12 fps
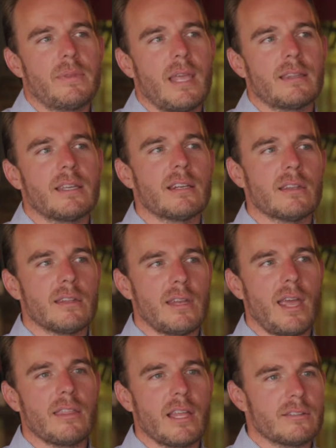at the end of the
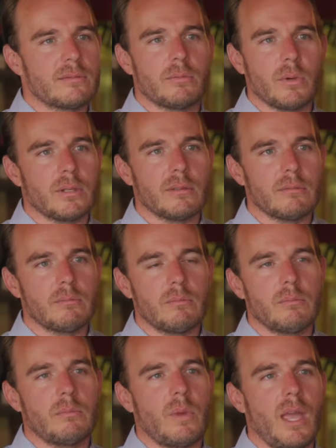day, that's what
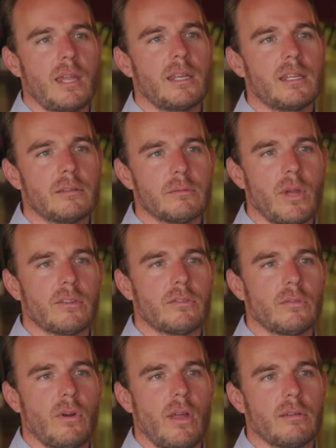any
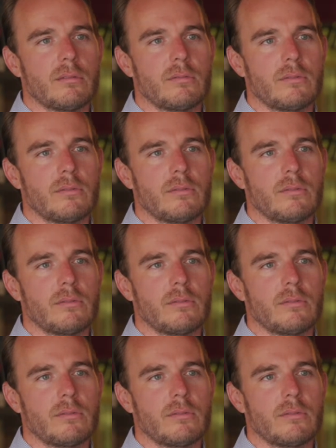restaurant